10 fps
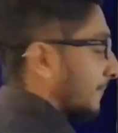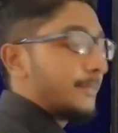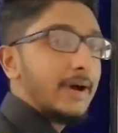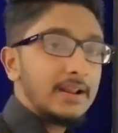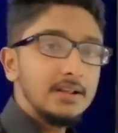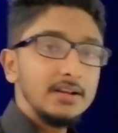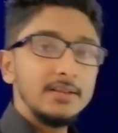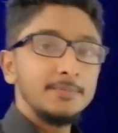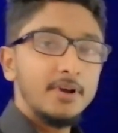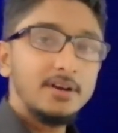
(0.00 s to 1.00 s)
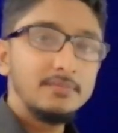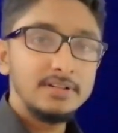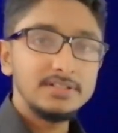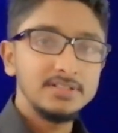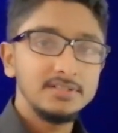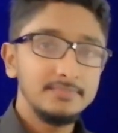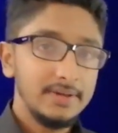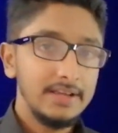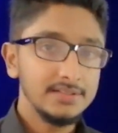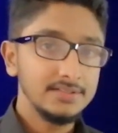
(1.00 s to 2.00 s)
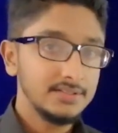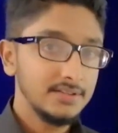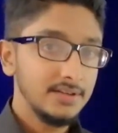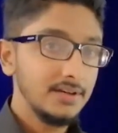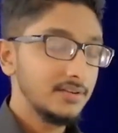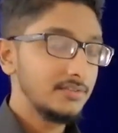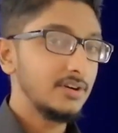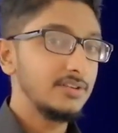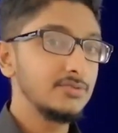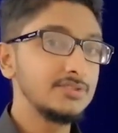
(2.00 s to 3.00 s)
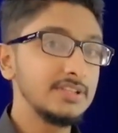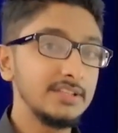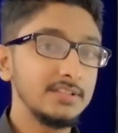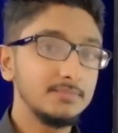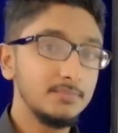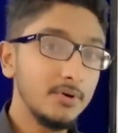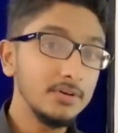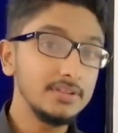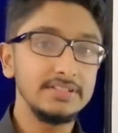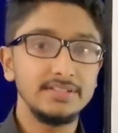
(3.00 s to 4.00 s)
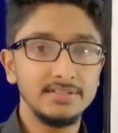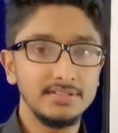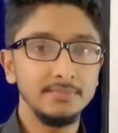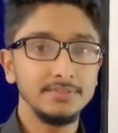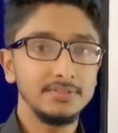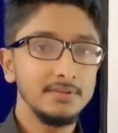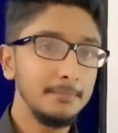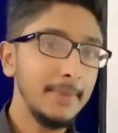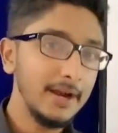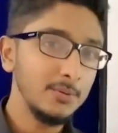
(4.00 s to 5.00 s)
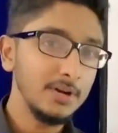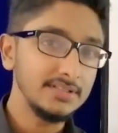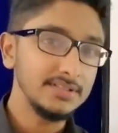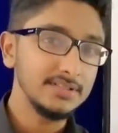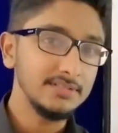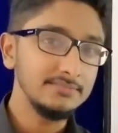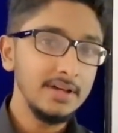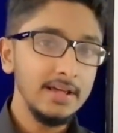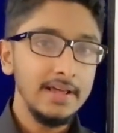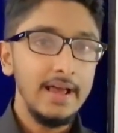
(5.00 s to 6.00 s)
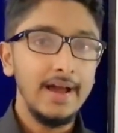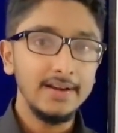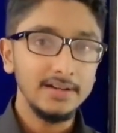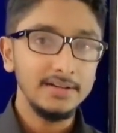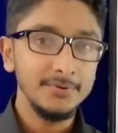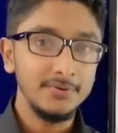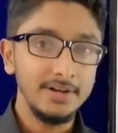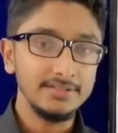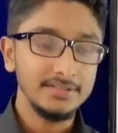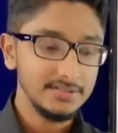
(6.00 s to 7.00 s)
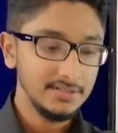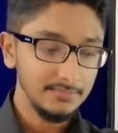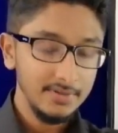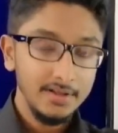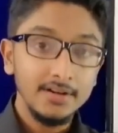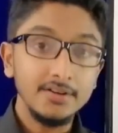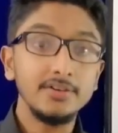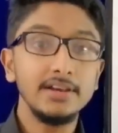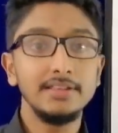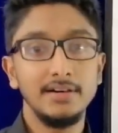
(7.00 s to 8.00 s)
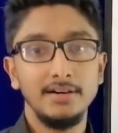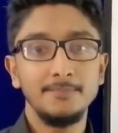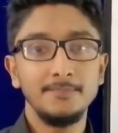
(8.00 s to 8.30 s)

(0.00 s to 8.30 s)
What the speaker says: Parallel deployment means you're using both the systems, manual system and computerized system together.